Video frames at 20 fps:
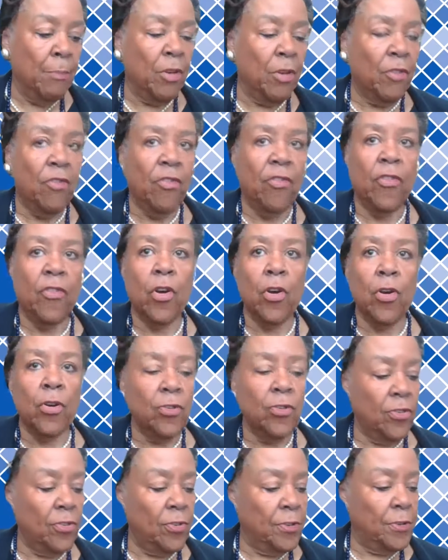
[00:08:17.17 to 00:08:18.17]
But
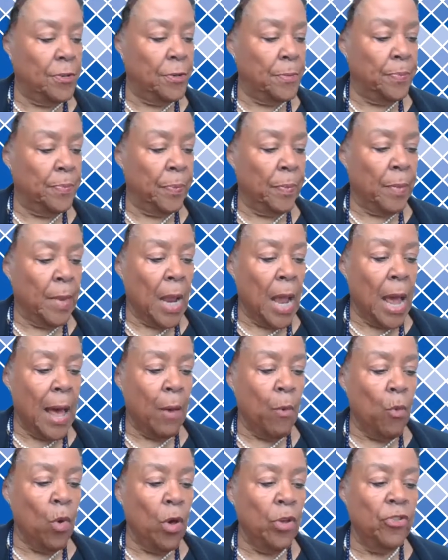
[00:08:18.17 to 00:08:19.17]
first, I
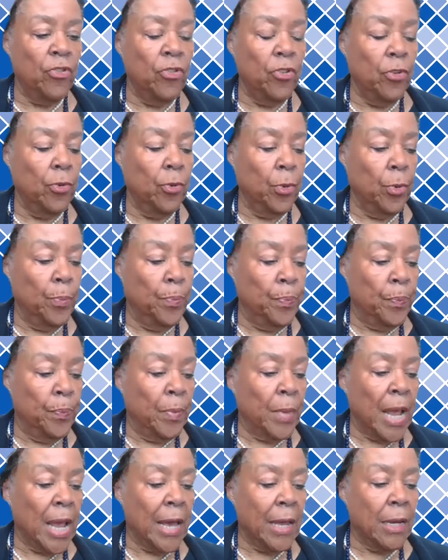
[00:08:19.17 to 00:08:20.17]
want to
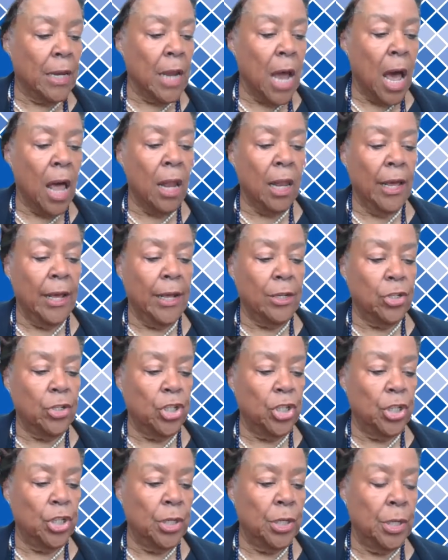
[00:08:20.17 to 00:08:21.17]

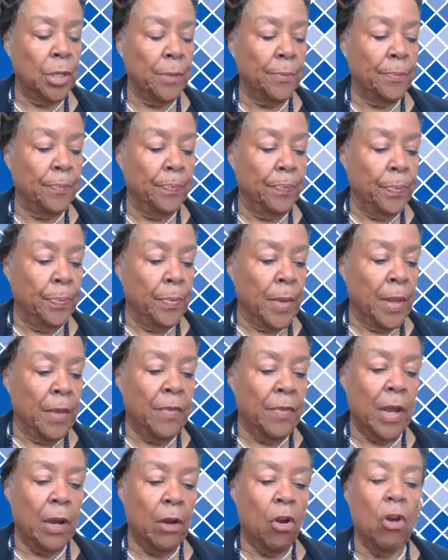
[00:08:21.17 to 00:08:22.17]
acknowledge
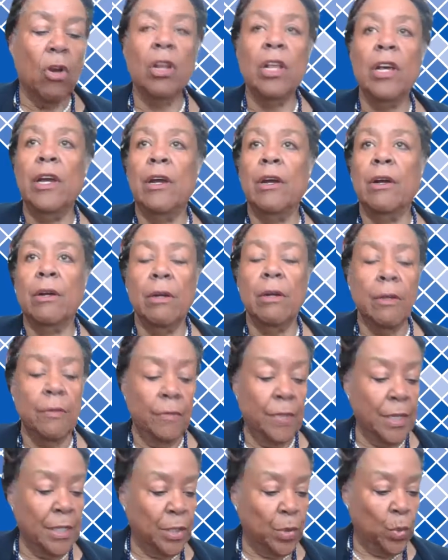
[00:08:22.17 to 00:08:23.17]
that earlier
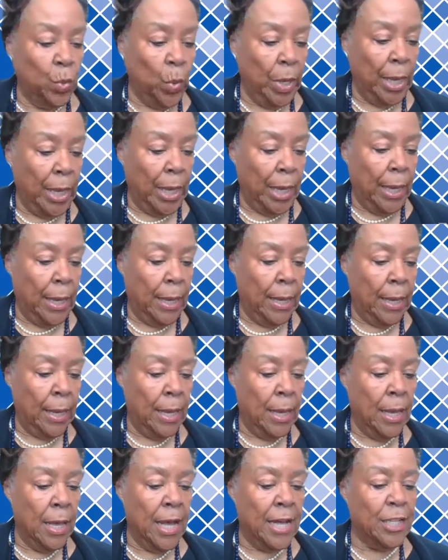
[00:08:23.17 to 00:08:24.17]
this week,
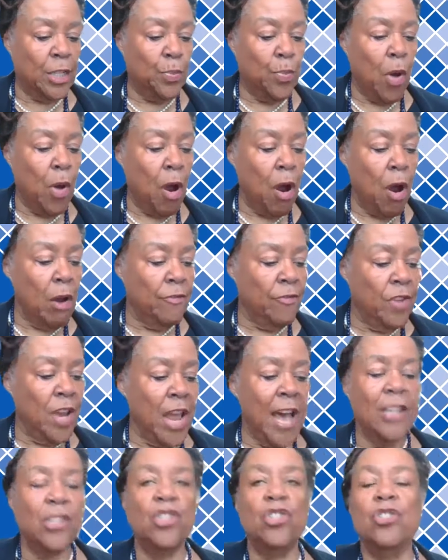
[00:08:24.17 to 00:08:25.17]
as part of
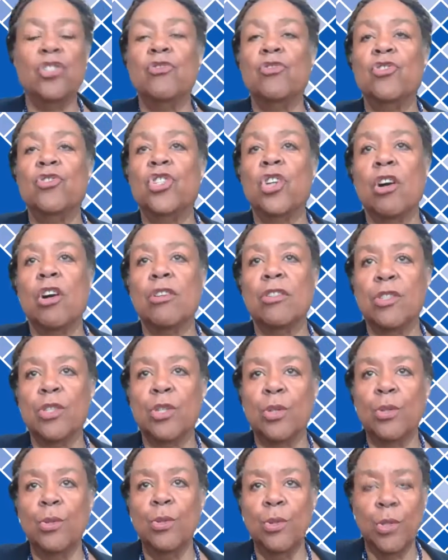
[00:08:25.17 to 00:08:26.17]
National Charter
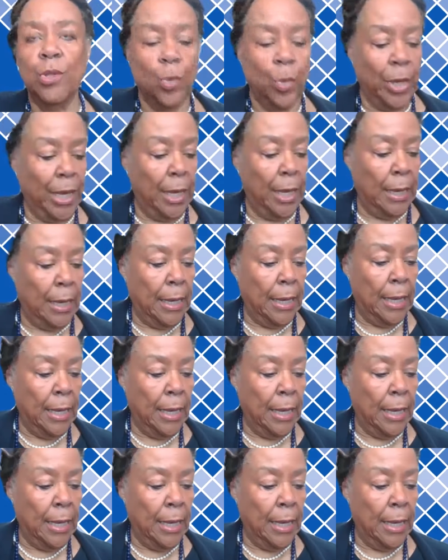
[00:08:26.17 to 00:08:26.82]
Schools Week,